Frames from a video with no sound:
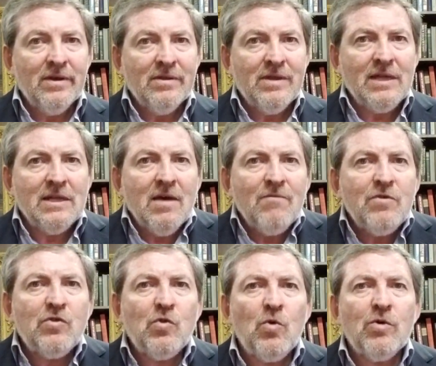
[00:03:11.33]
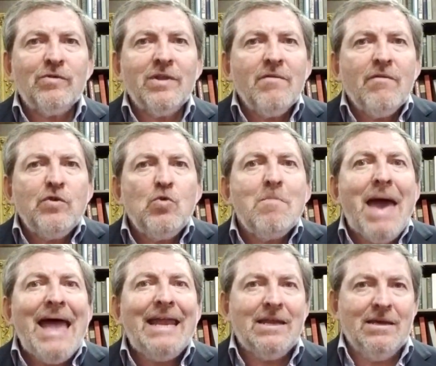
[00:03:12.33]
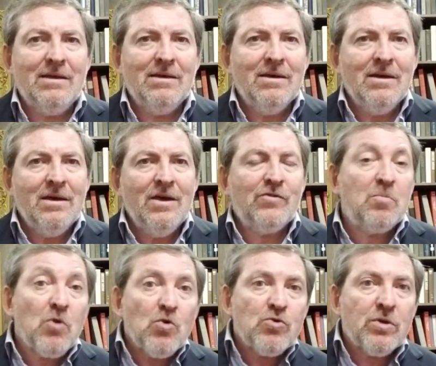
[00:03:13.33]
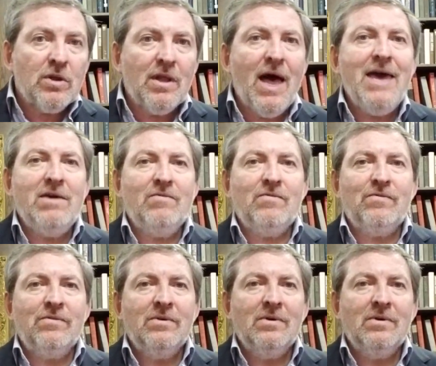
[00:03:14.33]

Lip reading: They love the Torah's love of humanity, its approach to life,